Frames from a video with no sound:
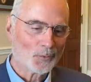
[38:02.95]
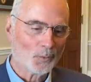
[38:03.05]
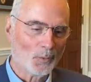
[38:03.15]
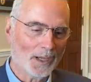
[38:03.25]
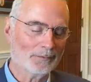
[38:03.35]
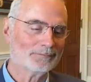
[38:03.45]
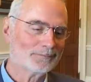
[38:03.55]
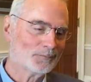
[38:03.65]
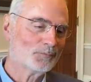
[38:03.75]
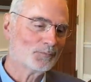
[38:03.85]
Well,
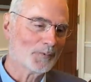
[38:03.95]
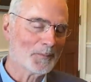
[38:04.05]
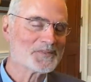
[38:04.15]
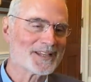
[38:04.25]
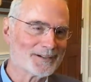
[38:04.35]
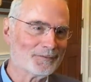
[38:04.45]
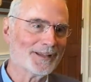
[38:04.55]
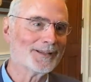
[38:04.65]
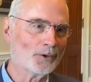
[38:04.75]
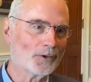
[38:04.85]
Representative
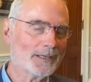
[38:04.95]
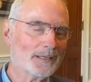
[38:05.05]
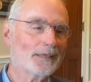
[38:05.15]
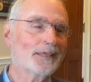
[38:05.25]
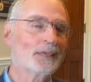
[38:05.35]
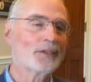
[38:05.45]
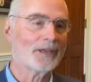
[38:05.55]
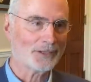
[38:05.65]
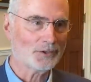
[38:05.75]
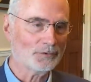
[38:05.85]
Elaine Luria,
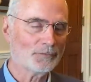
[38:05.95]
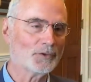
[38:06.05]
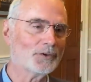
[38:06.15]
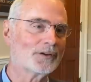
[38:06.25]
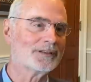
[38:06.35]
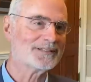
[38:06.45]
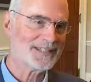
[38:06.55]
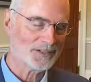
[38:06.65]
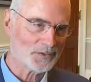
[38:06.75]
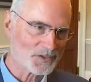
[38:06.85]
thank you for your
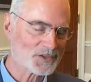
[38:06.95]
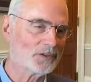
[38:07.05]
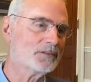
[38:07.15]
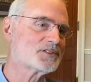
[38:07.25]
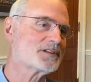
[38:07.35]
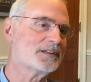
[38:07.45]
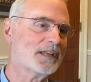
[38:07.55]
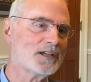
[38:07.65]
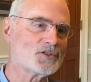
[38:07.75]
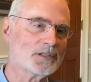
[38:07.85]
continued service to the
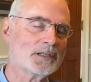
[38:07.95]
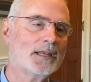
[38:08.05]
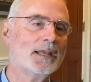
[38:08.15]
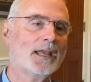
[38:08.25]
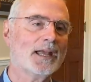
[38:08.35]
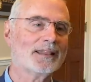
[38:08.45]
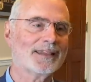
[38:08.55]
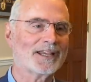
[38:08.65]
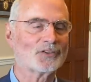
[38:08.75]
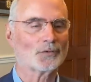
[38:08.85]
nation, and
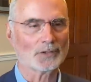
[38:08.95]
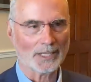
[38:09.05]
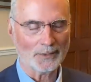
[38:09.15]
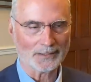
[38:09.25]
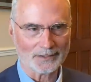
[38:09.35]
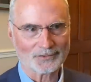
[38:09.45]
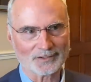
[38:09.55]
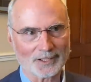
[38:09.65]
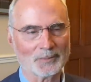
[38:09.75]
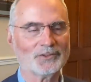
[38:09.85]
thanks for allowing us to
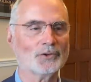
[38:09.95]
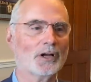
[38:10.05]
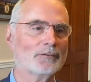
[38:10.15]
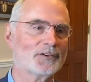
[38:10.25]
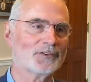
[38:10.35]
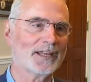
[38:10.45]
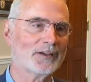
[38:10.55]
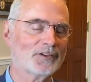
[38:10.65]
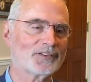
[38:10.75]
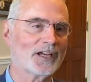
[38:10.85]
come into your office and
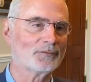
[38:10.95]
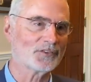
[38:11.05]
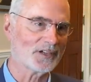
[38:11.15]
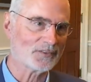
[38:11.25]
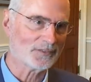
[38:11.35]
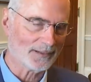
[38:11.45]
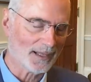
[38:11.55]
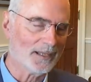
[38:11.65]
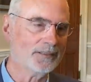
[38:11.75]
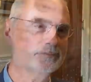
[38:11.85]
have this conversation today.